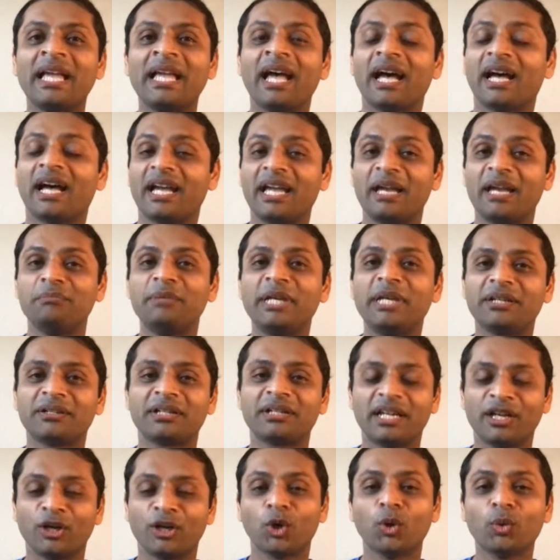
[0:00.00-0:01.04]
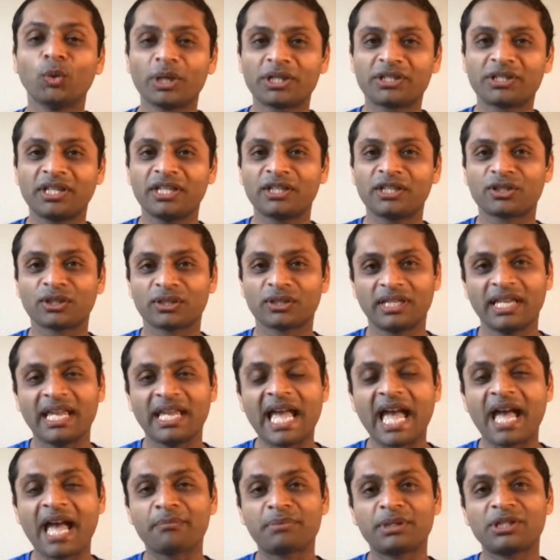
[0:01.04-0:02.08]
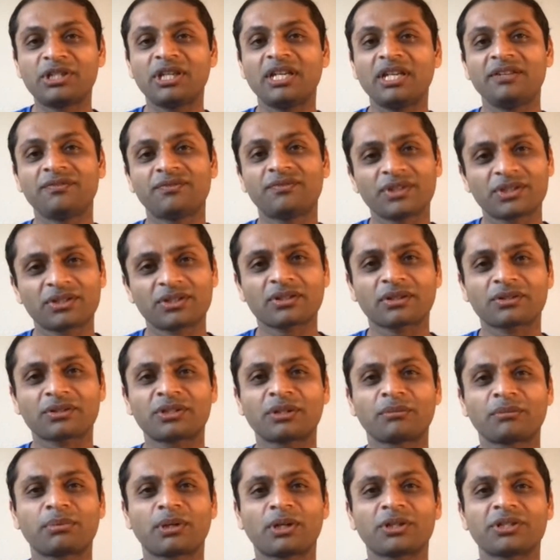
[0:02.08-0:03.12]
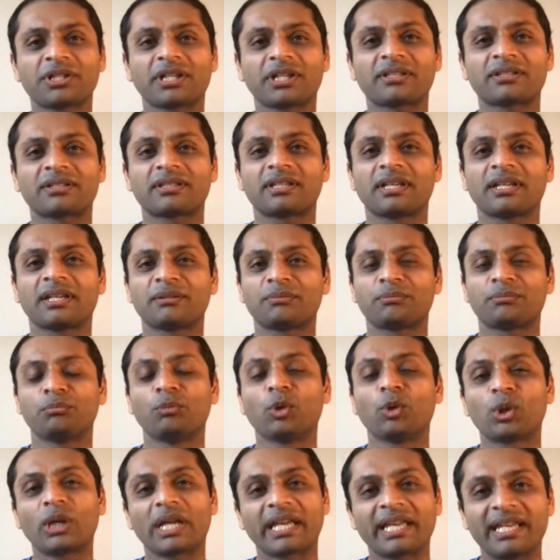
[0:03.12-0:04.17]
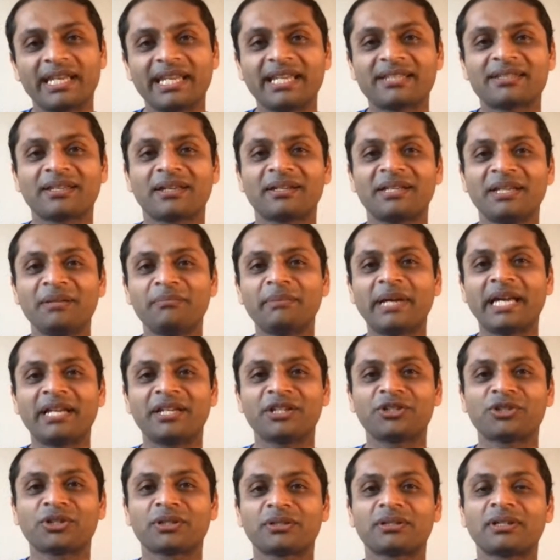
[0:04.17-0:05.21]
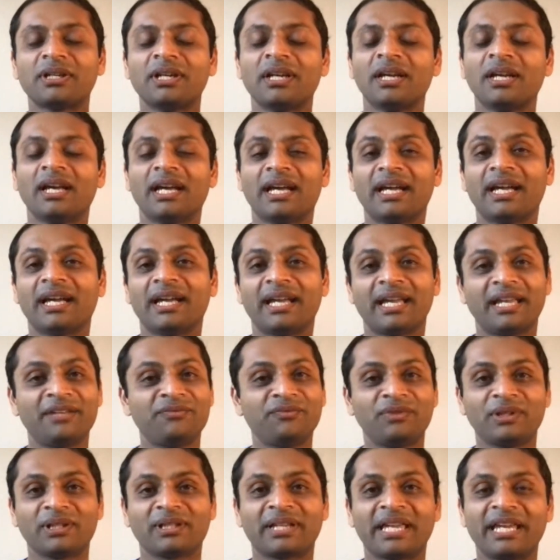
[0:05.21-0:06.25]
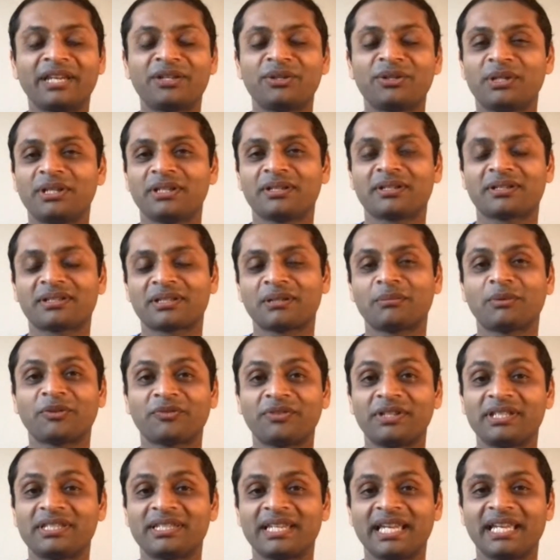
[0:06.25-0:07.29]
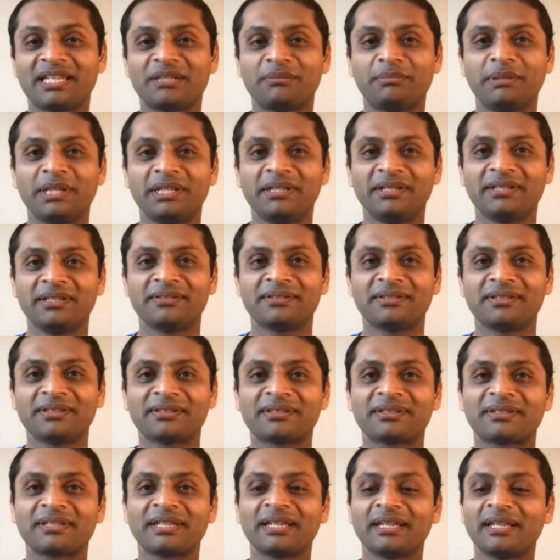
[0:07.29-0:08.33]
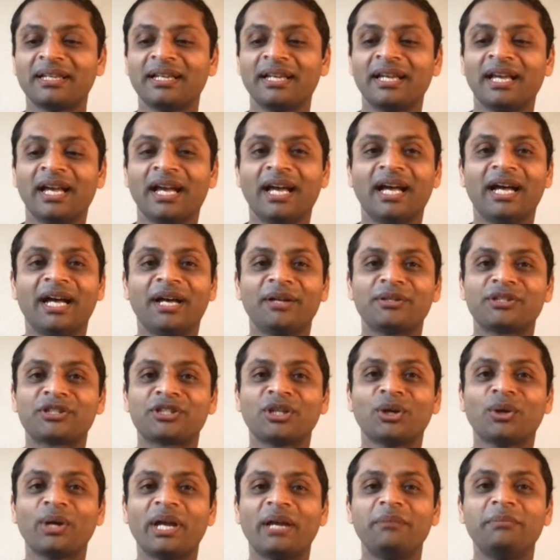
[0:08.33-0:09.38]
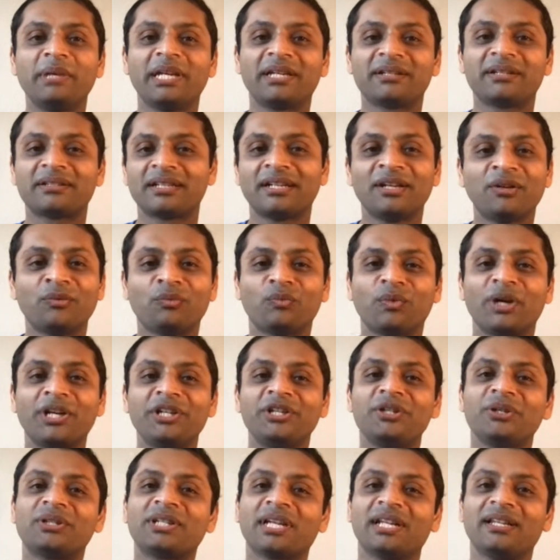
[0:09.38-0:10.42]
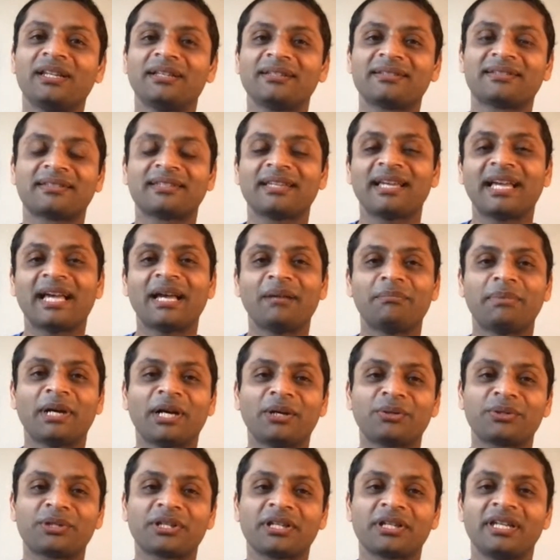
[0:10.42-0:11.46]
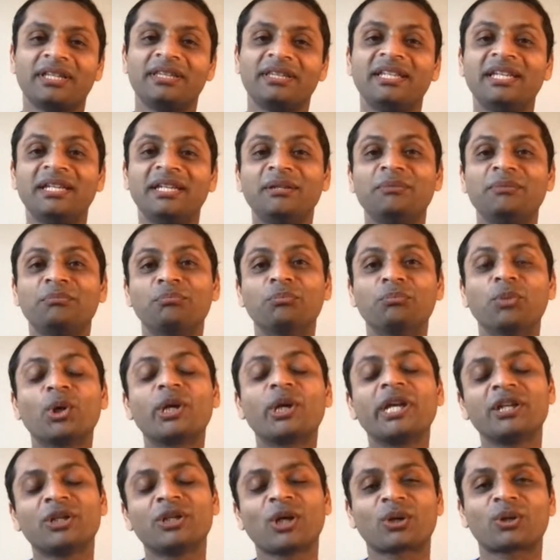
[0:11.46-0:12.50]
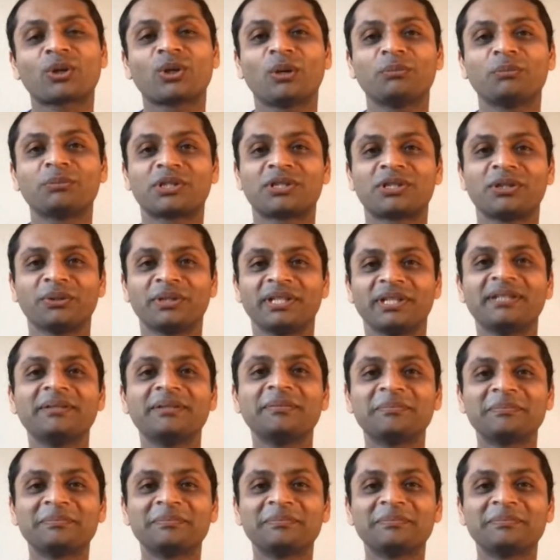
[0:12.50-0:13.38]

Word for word: Uh, Emir oversees the Apigee infrastructure projects, uh, more like an S R E manager, uh, and we'll get to hear some of his experiences. Uh, so, Emir, why don't you tell us about the Booking dot com story?